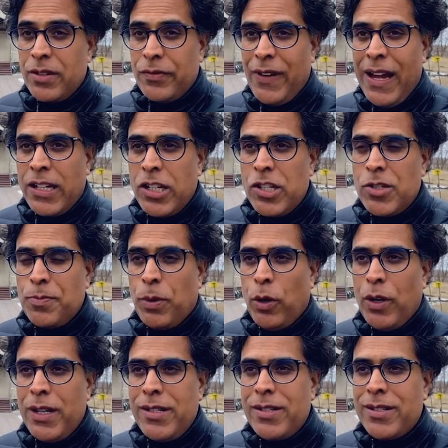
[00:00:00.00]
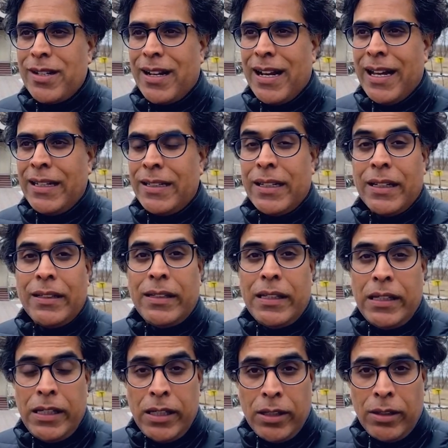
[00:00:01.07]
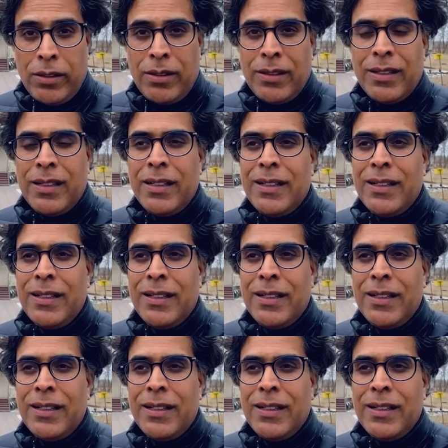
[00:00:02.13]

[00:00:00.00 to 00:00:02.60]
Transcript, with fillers: vantage point, I can hear